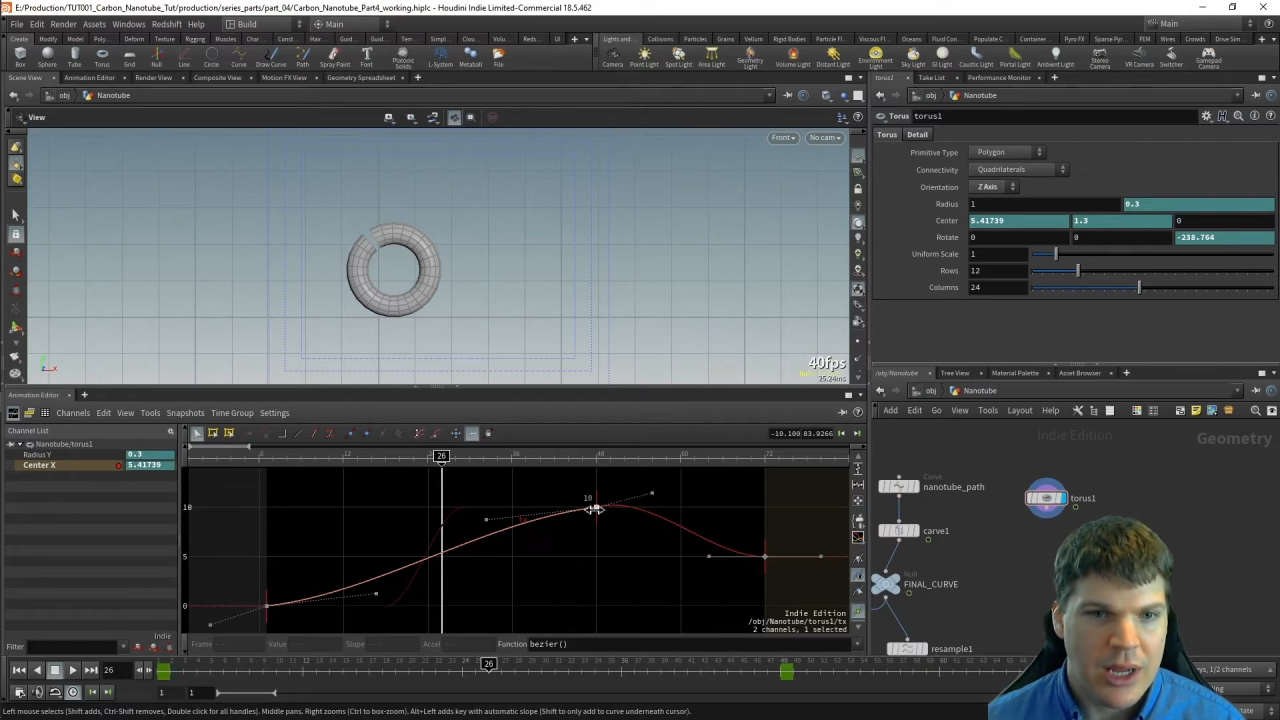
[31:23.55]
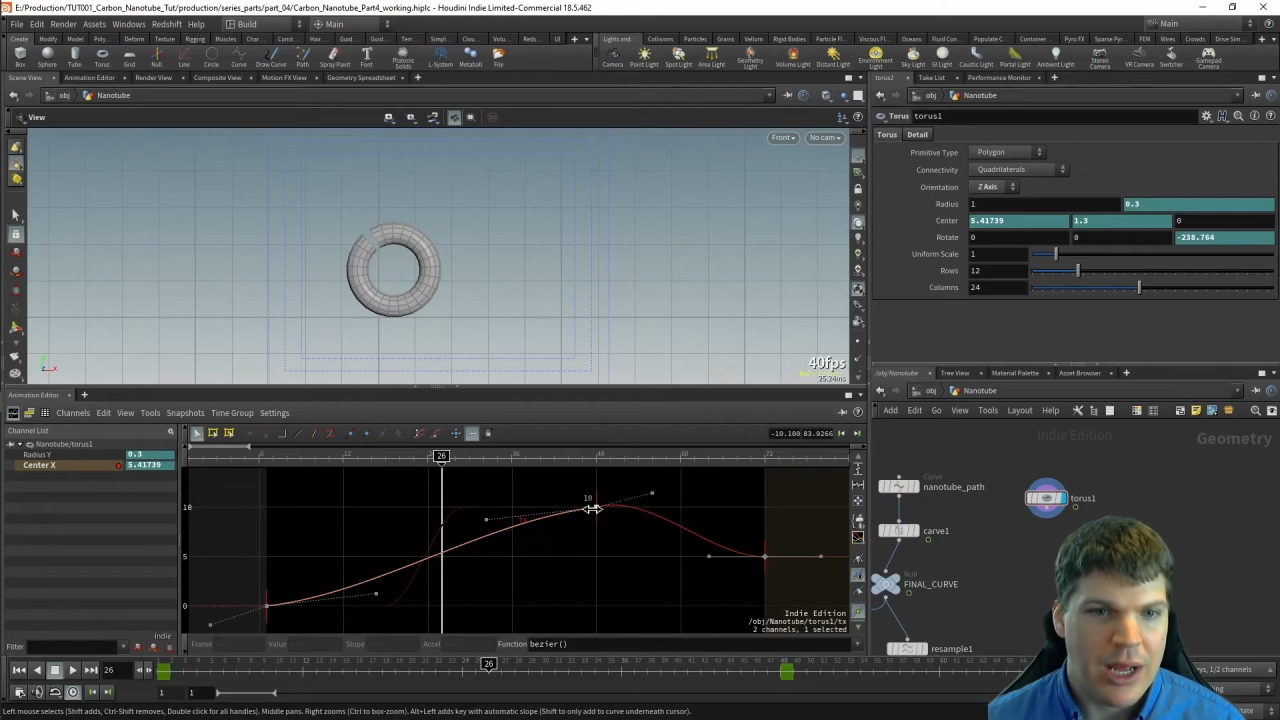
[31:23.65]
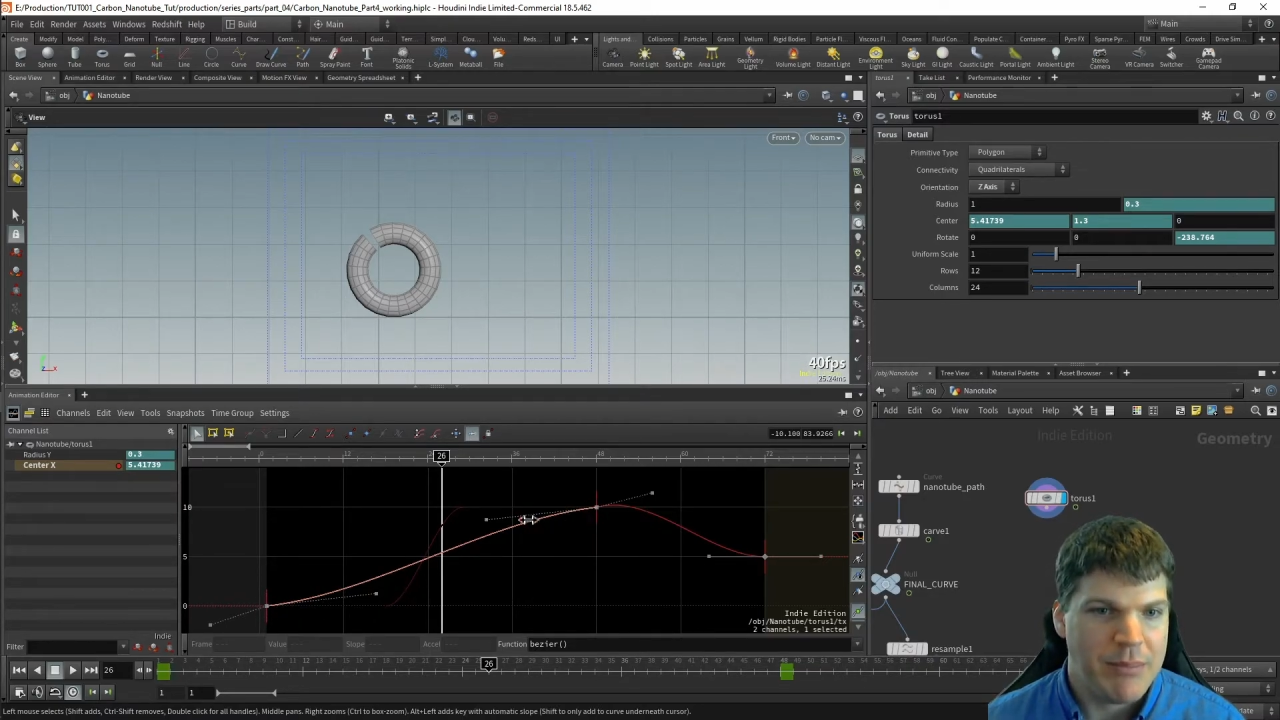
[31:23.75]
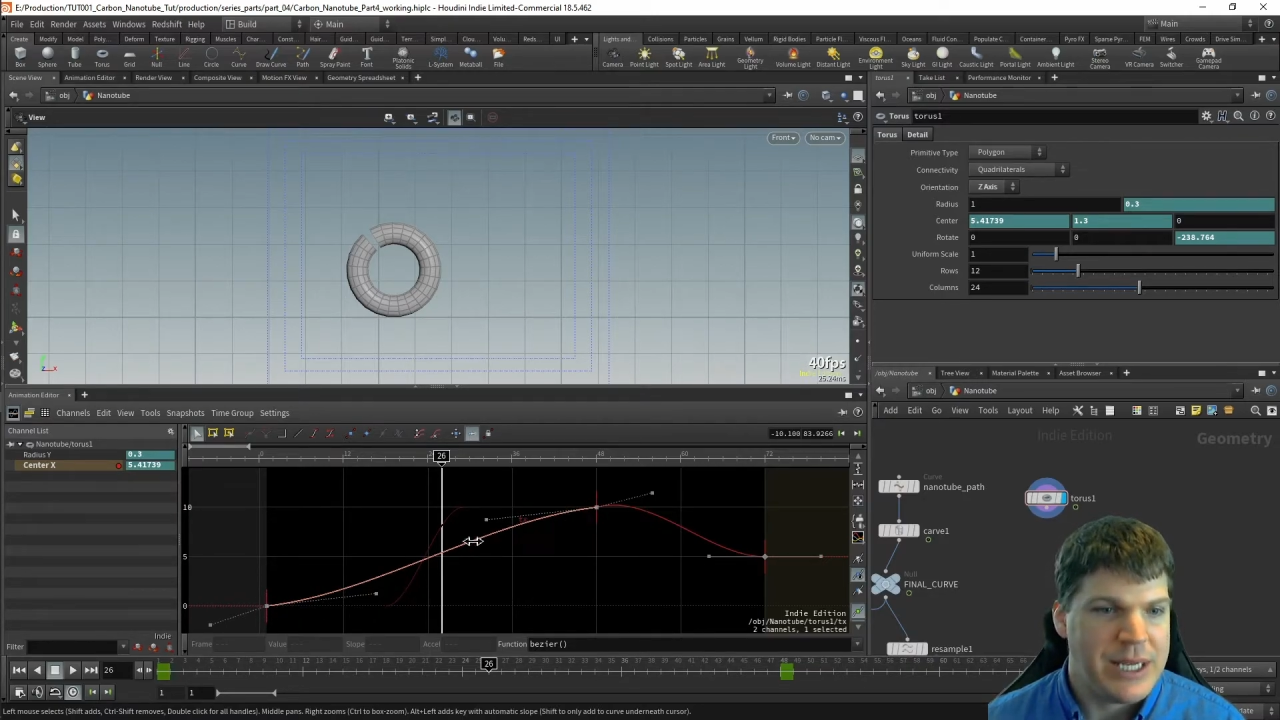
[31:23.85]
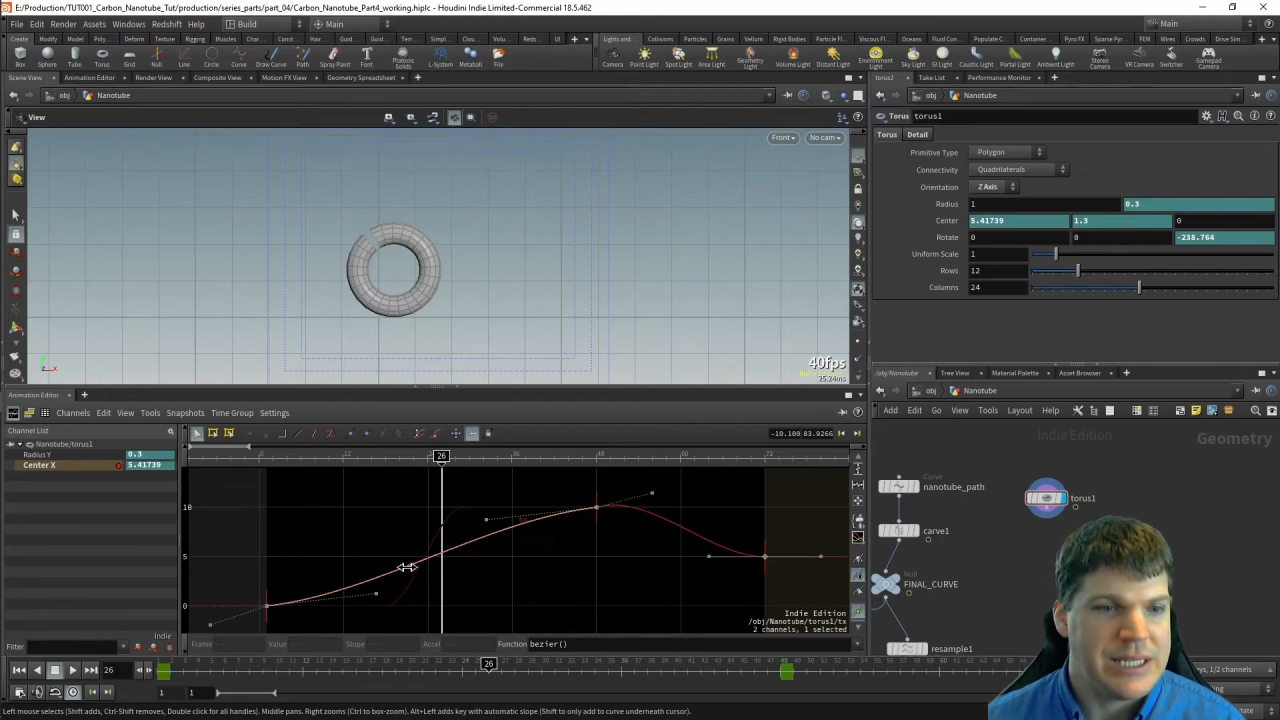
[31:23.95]

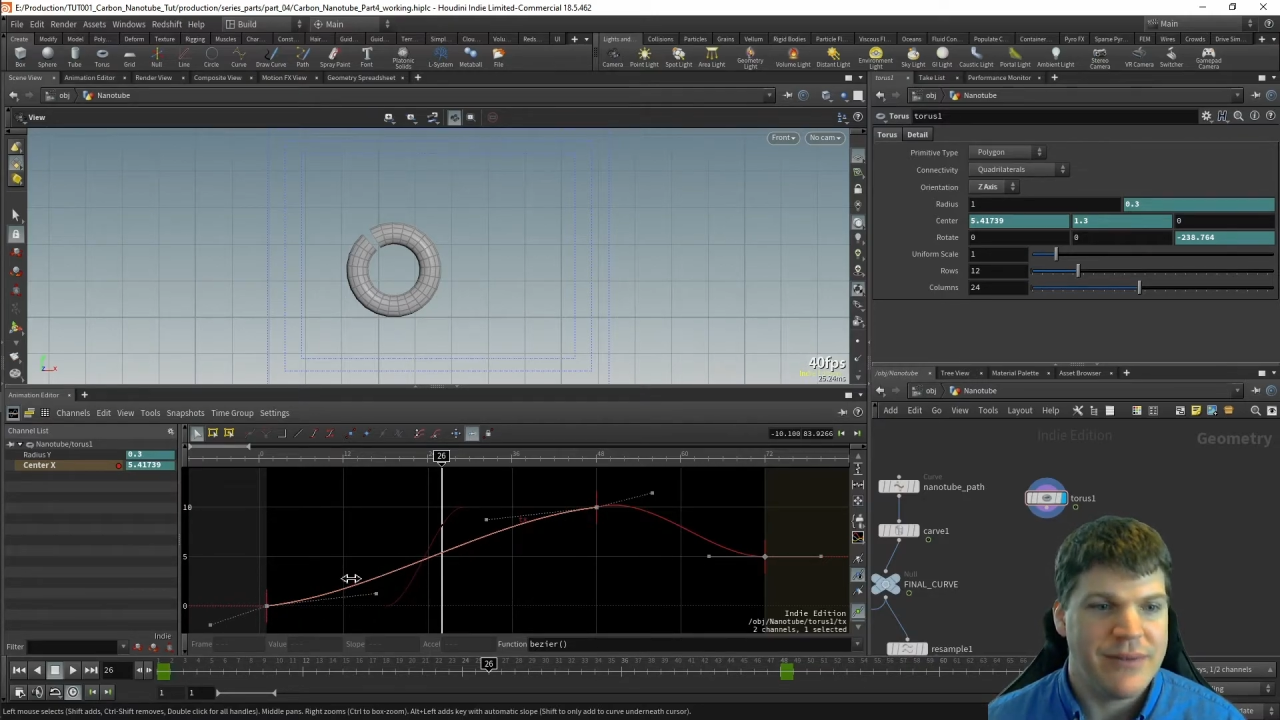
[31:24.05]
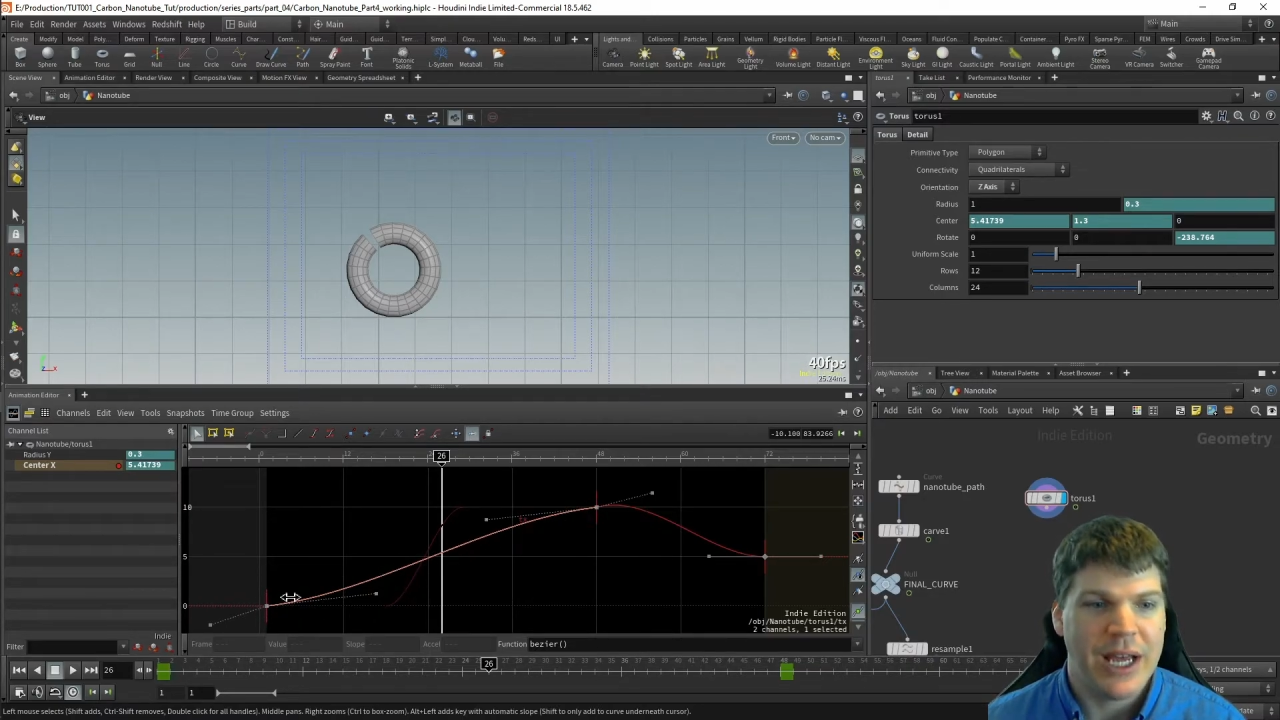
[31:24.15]
a piece of